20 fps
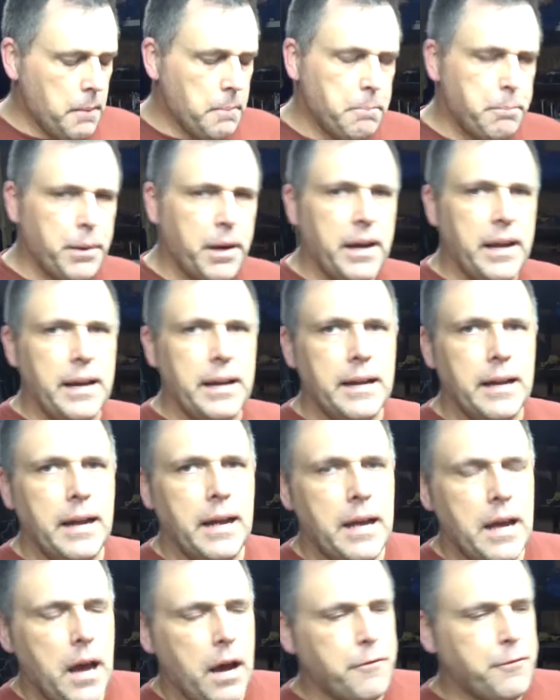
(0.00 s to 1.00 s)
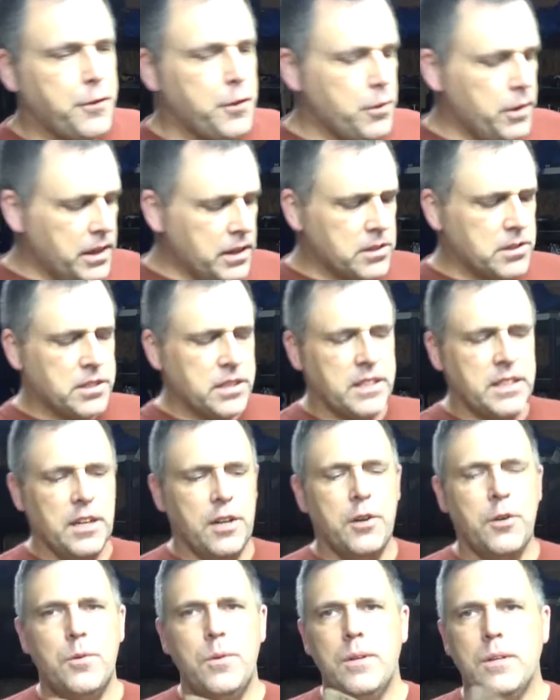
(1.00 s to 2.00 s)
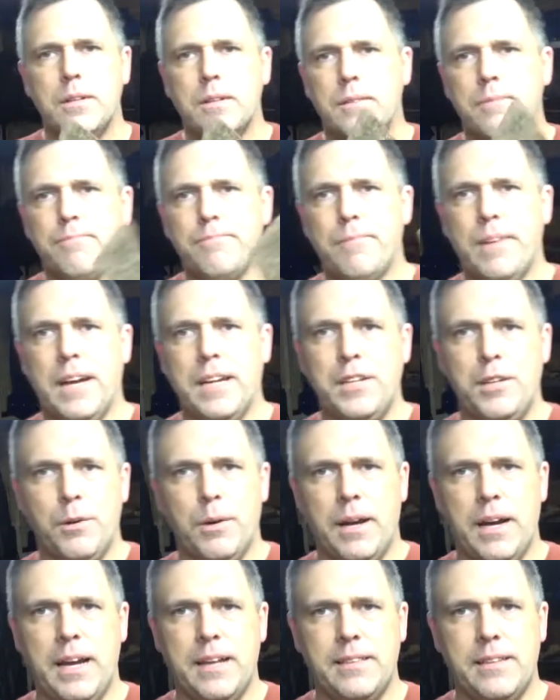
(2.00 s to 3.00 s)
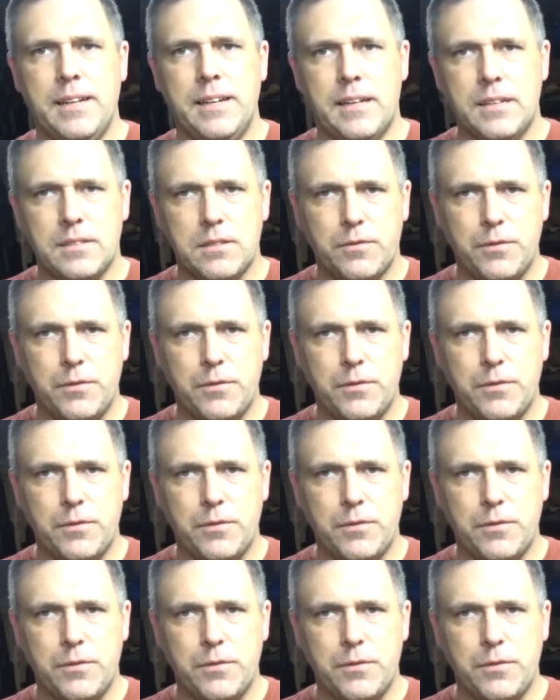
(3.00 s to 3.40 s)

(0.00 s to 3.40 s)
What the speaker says: But a few years ago, I knew I had this.